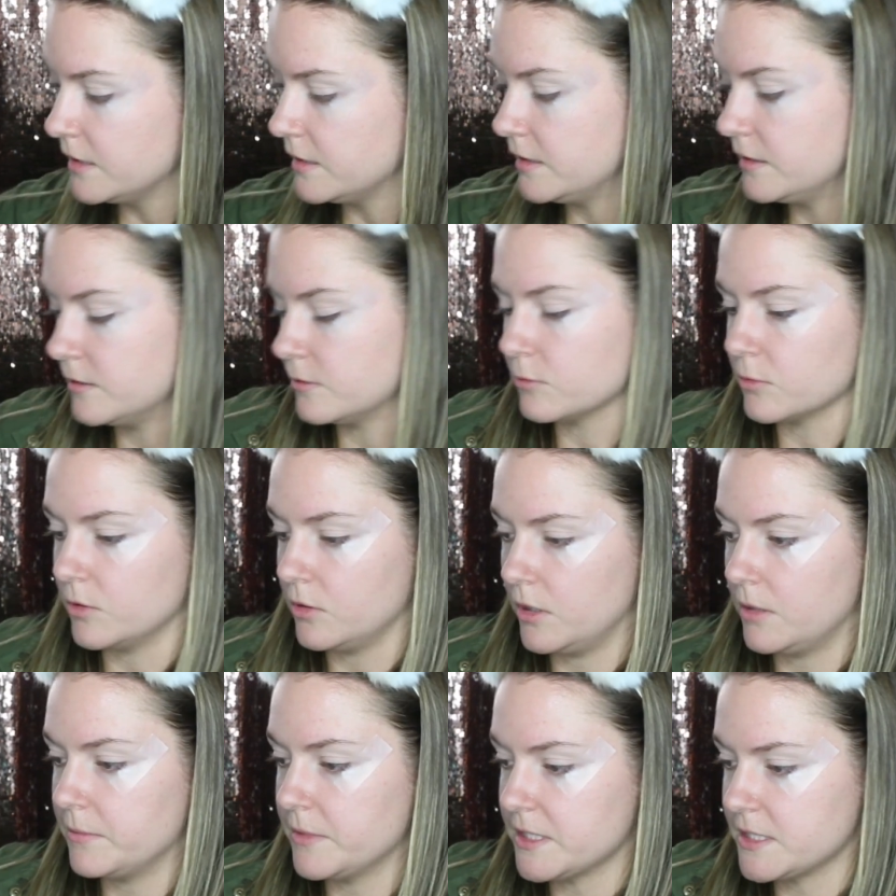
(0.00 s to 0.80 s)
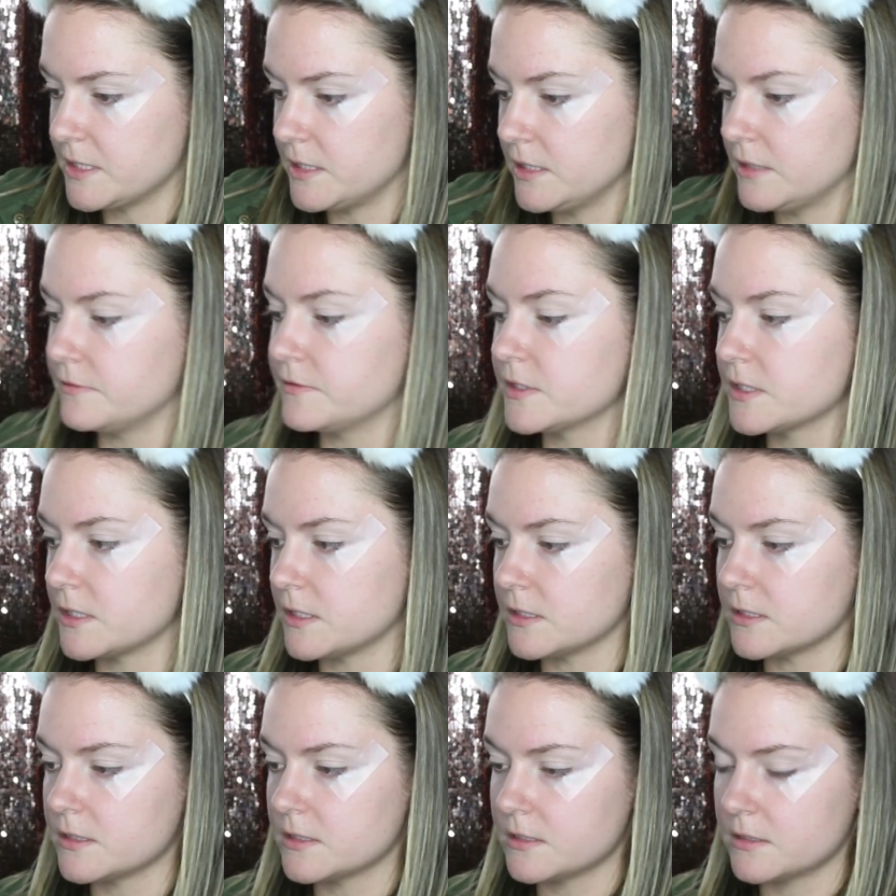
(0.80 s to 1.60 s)
I need to roll up my sleeves
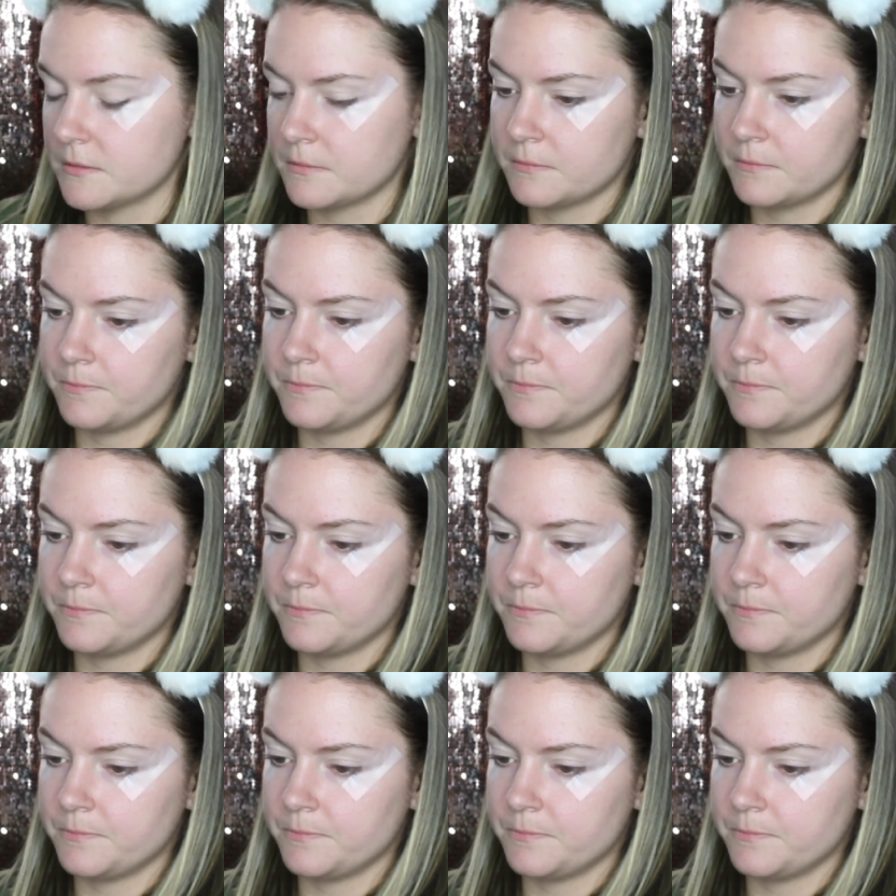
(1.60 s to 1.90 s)
because